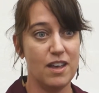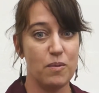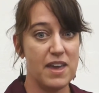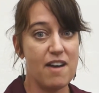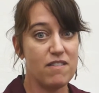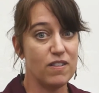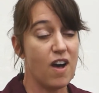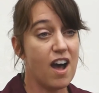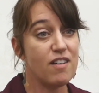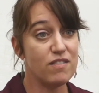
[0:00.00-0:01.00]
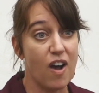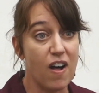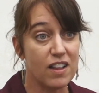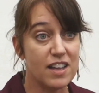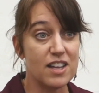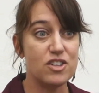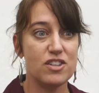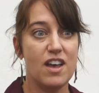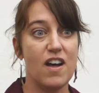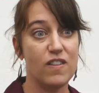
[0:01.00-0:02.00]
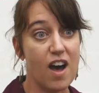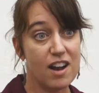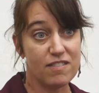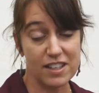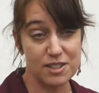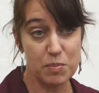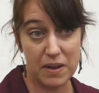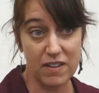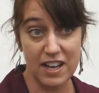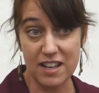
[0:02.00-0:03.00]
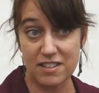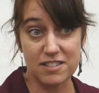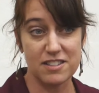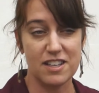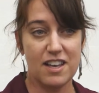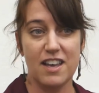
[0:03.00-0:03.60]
We have a lot of knowledge, a lot of experience.